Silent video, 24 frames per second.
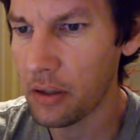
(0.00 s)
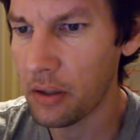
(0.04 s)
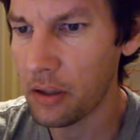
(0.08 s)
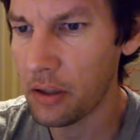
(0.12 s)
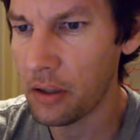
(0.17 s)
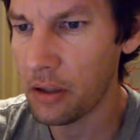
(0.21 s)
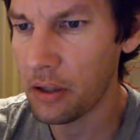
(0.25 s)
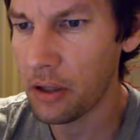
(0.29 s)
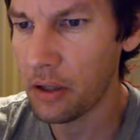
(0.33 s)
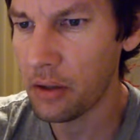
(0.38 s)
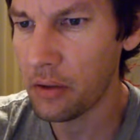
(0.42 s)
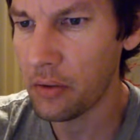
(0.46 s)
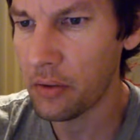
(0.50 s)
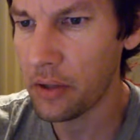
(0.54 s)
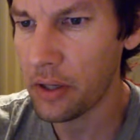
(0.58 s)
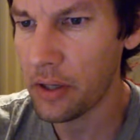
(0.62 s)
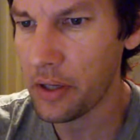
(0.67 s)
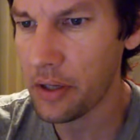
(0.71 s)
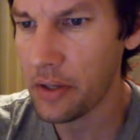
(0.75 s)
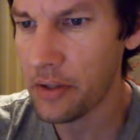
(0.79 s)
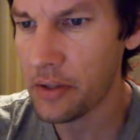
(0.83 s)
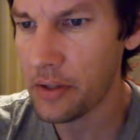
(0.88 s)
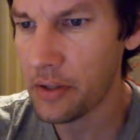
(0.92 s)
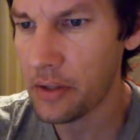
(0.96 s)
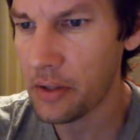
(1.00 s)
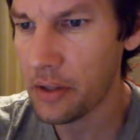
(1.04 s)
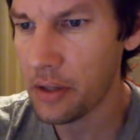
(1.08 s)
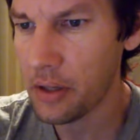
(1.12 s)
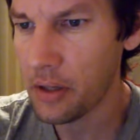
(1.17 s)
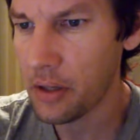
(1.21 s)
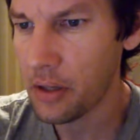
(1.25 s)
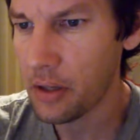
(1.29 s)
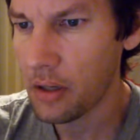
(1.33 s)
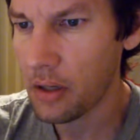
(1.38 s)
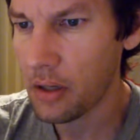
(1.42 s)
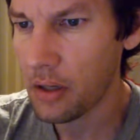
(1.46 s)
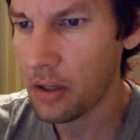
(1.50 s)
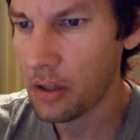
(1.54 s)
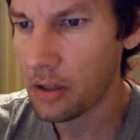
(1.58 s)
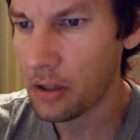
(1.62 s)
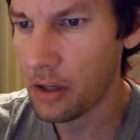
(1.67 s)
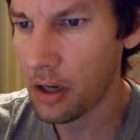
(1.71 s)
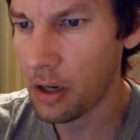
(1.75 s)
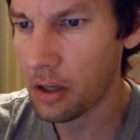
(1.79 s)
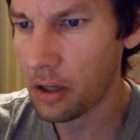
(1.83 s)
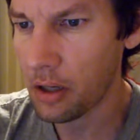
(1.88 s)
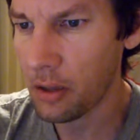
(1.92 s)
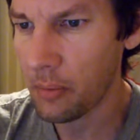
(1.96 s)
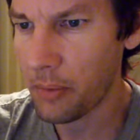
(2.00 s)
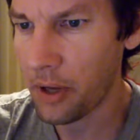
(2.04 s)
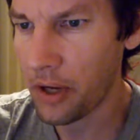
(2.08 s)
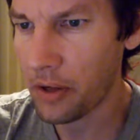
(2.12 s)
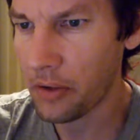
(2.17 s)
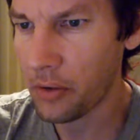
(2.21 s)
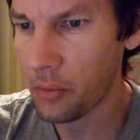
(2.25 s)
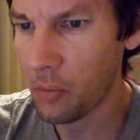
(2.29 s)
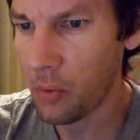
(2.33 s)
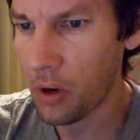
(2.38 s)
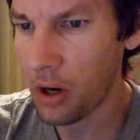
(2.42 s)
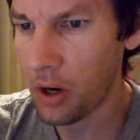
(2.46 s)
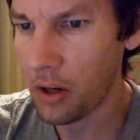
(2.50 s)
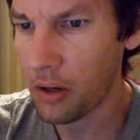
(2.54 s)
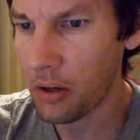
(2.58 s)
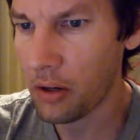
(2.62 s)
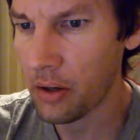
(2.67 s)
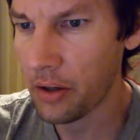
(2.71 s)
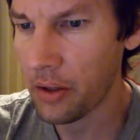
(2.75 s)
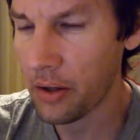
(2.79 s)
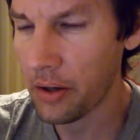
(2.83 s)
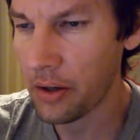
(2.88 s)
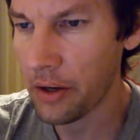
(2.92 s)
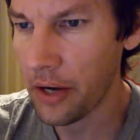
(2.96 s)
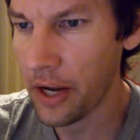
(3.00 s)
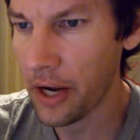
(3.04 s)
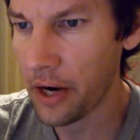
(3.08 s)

He's talking about the water in their